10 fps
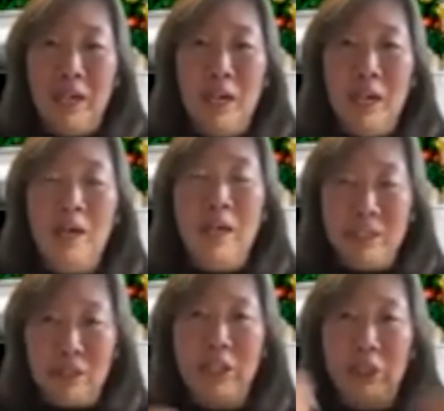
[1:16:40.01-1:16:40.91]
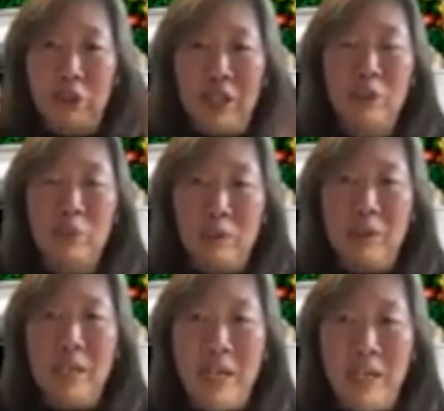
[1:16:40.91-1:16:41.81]
as together with
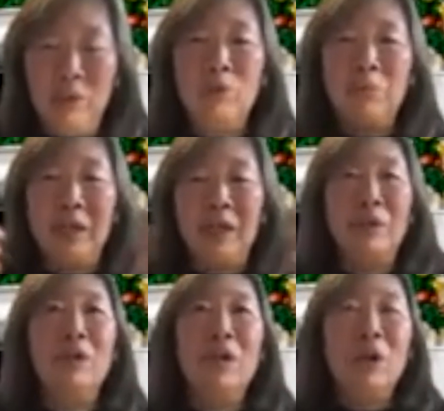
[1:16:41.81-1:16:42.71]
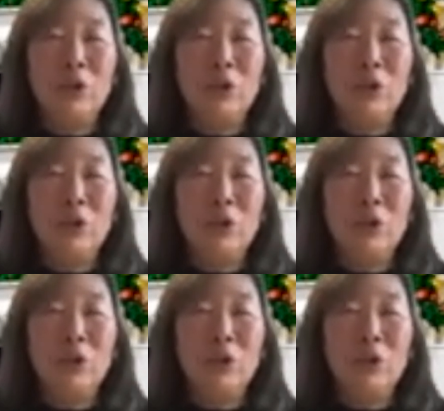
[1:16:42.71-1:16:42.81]
men, and women are